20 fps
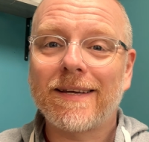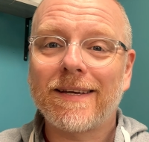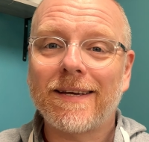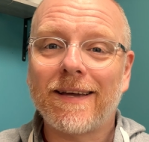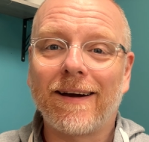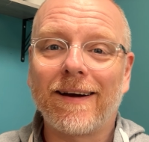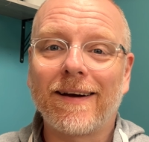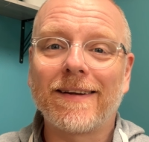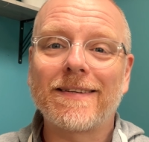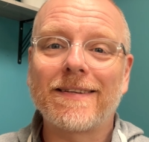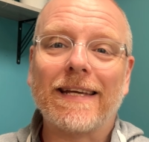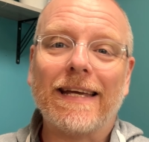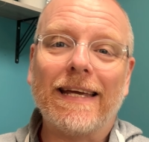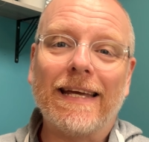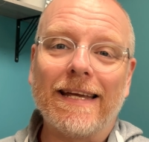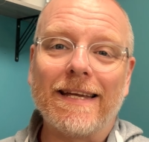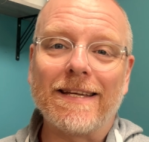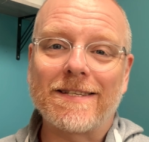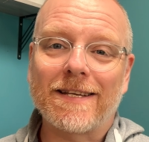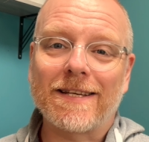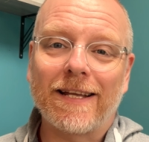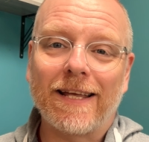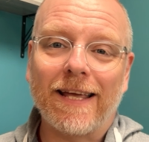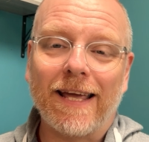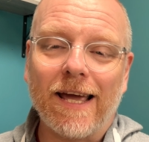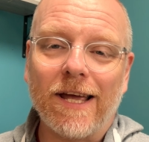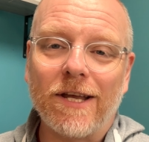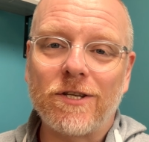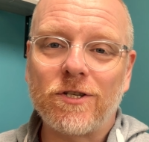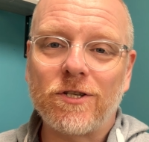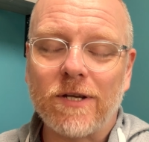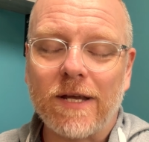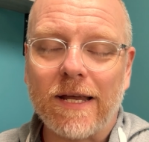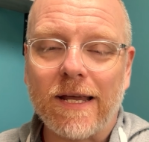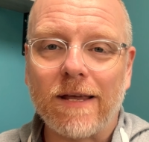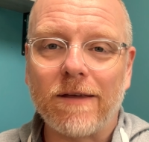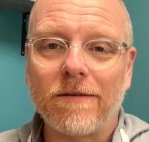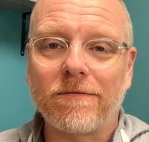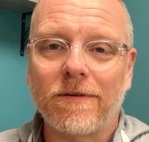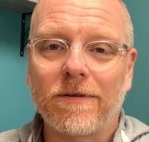can't easily
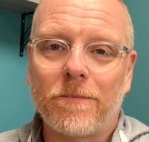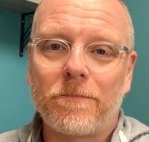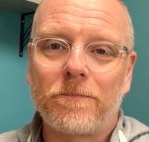achieve.